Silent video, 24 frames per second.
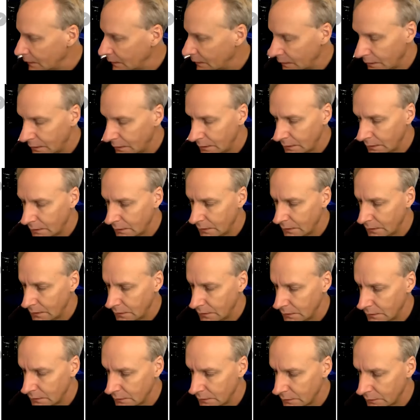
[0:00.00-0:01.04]

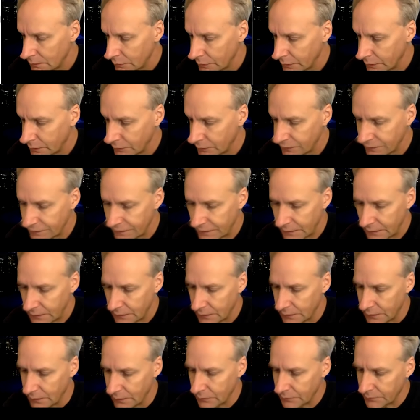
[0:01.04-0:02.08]
And are we almost done?
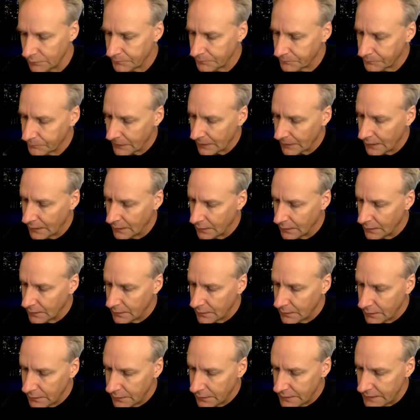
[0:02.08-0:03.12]
No.
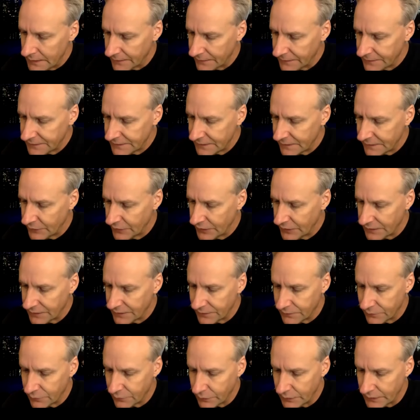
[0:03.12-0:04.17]
Now this time we get
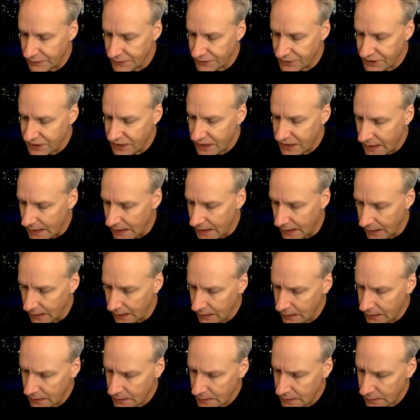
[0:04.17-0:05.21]

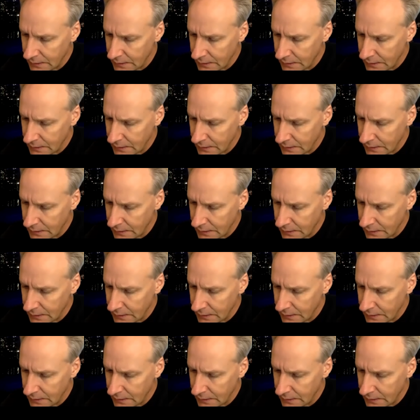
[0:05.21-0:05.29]
3J